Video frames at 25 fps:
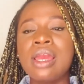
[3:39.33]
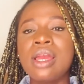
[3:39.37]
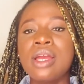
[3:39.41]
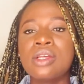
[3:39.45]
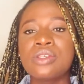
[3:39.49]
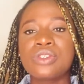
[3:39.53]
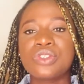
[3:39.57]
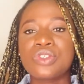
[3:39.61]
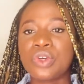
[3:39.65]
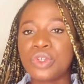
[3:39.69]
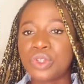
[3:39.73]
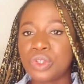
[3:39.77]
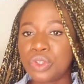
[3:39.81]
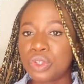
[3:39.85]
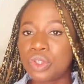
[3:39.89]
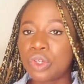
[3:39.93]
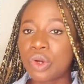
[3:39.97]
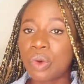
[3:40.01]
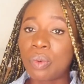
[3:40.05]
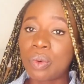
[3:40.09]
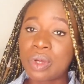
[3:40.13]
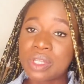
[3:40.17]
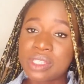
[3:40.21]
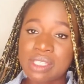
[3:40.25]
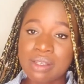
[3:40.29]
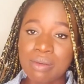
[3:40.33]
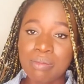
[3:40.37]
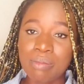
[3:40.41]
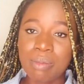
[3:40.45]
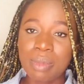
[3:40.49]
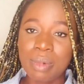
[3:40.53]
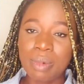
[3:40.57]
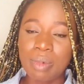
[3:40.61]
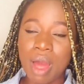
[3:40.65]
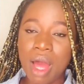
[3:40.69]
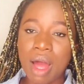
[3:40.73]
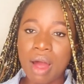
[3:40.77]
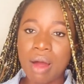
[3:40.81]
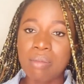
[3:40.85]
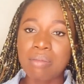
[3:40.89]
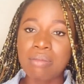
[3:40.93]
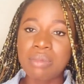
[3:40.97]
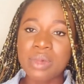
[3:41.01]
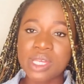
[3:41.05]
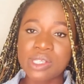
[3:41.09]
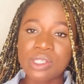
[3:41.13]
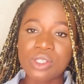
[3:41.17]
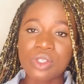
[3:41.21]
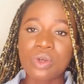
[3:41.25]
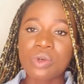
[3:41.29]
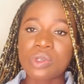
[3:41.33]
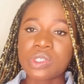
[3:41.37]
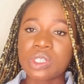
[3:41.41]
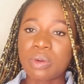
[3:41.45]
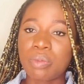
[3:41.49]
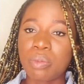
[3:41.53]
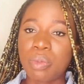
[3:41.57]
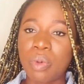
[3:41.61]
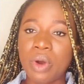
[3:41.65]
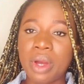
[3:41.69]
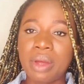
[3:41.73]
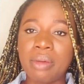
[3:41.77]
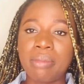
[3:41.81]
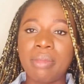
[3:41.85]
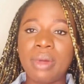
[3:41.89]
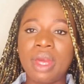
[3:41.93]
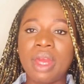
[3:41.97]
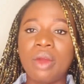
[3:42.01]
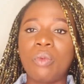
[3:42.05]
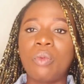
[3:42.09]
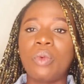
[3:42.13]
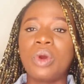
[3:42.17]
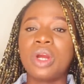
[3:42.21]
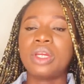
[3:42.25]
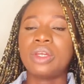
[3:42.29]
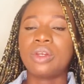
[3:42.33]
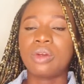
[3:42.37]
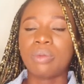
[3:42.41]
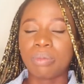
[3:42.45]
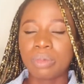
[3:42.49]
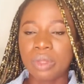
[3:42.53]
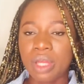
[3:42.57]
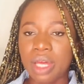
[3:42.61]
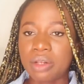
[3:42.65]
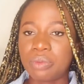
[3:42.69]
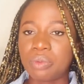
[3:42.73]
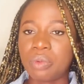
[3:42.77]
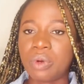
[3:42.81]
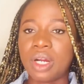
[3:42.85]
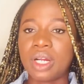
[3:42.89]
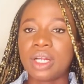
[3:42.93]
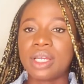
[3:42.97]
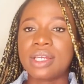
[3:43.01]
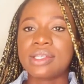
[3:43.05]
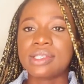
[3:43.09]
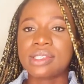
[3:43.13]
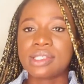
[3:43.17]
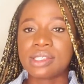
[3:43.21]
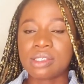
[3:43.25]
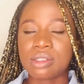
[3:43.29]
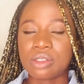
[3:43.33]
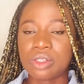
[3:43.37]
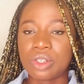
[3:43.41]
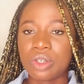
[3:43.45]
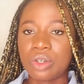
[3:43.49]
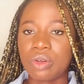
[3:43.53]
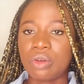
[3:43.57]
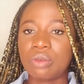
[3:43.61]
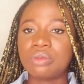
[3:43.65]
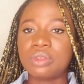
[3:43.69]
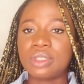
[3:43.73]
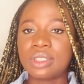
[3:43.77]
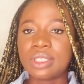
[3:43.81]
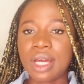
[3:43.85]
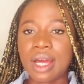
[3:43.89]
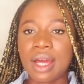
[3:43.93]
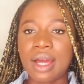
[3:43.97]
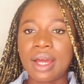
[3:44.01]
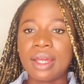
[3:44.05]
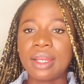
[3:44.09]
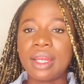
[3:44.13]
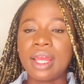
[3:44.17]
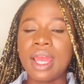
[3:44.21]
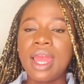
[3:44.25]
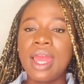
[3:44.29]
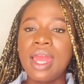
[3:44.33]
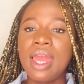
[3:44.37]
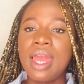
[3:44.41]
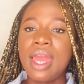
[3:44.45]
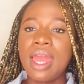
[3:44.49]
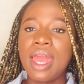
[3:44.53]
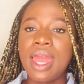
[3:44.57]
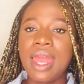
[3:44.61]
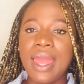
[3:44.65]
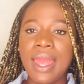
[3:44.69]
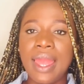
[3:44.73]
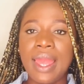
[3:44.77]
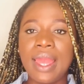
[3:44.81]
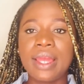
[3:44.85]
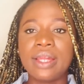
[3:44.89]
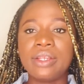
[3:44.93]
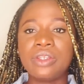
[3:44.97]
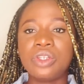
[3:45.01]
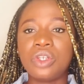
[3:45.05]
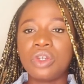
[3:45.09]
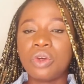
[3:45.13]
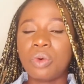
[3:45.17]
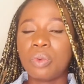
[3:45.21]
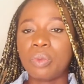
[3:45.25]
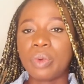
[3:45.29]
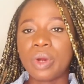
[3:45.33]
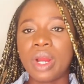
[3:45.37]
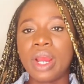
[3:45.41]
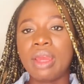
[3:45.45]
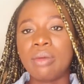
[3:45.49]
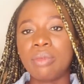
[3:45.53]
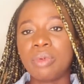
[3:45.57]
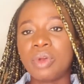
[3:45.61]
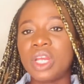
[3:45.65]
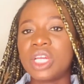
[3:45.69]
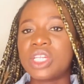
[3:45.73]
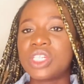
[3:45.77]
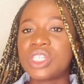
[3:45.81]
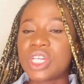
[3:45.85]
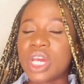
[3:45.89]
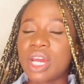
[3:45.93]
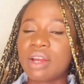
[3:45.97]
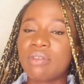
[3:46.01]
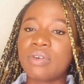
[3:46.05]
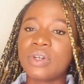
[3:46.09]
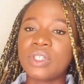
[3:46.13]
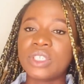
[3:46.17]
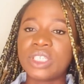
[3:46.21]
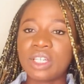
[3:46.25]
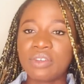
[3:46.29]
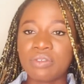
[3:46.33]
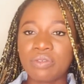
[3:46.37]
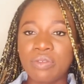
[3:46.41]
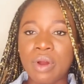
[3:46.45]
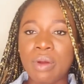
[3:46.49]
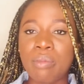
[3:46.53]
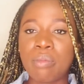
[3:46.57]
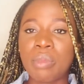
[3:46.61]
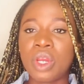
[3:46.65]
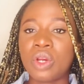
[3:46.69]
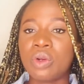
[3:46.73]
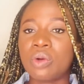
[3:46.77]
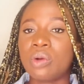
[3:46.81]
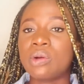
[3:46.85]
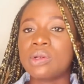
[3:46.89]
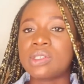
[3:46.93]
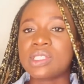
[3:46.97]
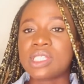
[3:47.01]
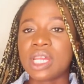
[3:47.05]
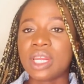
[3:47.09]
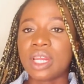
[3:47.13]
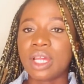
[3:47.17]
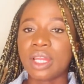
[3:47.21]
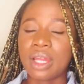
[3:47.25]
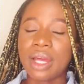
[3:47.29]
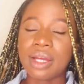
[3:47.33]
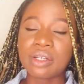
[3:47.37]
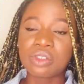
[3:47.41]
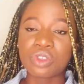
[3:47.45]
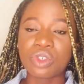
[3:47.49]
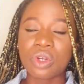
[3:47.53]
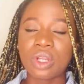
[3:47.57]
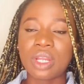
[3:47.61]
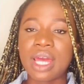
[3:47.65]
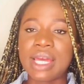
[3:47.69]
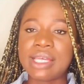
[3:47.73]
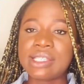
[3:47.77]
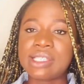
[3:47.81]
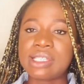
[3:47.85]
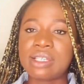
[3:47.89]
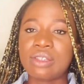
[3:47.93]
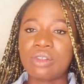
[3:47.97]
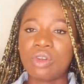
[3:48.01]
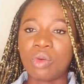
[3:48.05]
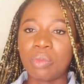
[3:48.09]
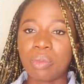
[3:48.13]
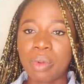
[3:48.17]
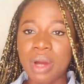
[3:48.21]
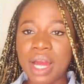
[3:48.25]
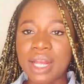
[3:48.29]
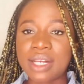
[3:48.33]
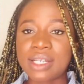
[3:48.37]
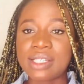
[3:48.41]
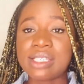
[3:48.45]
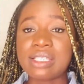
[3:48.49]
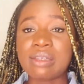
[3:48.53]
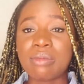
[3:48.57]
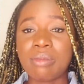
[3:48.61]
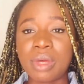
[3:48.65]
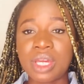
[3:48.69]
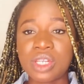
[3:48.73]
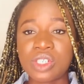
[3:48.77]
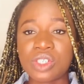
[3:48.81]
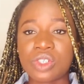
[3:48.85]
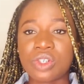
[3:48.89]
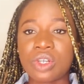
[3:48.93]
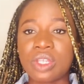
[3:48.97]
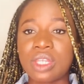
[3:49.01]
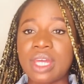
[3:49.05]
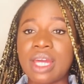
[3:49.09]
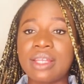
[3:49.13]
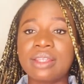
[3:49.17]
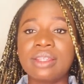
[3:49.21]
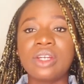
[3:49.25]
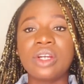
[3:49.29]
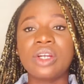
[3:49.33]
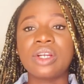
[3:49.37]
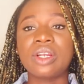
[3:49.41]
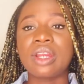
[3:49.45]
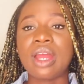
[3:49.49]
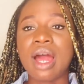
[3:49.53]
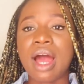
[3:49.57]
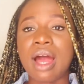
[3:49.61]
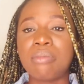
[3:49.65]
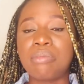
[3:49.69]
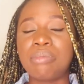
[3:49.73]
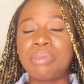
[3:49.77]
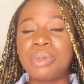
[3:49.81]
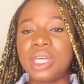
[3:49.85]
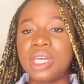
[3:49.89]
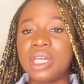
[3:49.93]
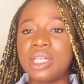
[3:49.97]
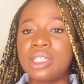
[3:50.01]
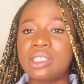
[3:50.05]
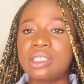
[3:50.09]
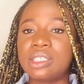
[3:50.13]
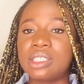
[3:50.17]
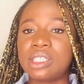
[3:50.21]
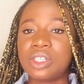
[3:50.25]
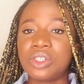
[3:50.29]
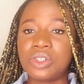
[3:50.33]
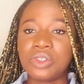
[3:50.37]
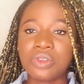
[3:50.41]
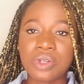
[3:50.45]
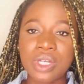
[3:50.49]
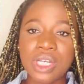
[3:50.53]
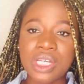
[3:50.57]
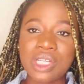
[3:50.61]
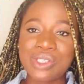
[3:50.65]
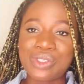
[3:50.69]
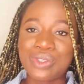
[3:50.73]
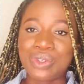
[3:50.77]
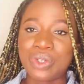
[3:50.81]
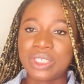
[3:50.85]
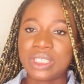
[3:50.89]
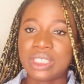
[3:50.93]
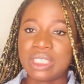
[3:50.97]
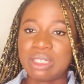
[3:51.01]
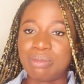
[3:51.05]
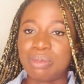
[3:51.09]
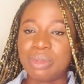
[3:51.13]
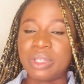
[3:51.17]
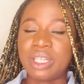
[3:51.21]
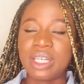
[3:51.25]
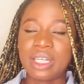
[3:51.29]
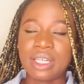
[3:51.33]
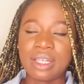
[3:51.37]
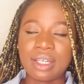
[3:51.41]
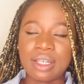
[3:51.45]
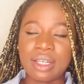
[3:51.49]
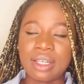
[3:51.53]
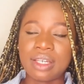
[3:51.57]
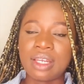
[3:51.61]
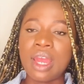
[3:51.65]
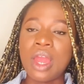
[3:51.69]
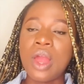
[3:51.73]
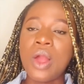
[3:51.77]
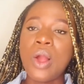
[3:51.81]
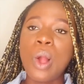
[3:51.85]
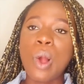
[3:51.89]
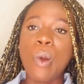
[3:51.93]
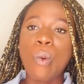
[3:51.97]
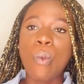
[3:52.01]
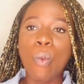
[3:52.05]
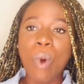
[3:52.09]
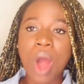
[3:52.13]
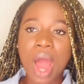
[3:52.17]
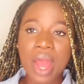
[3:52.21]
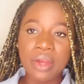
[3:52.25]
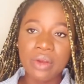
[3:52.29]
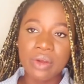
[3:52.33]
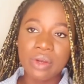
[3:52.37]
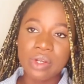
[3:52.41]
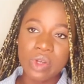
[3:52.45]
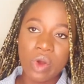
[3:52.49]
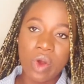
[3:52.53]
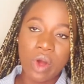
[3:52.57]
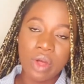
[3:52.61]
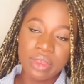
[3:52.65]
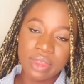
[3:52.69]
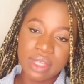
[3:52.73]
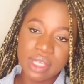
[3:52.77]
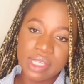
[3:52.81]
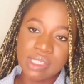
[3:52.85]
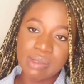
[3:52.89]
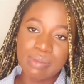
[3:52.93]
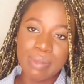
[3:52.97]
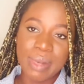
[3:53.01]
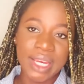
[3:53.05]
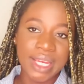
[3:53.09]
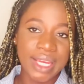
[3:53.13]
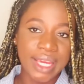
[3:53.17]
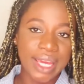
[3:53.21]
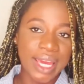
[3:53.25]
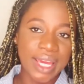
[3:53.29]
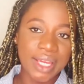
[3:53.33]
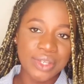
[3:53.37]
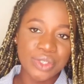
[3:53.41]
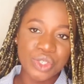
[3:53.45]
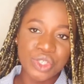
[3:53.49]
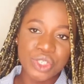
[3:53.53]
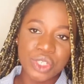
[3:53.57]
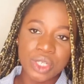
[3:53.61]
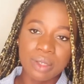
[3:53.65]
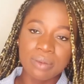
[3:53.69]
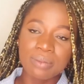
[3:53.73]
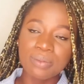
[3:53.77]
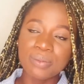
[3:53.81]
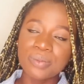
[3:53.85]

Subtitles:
So you don't want to miss those appointments where your blood work is, done. And, we're able to check for different minerals and electrolytes in your body to make sure that they're not being decreased or depleted while you're on this medication.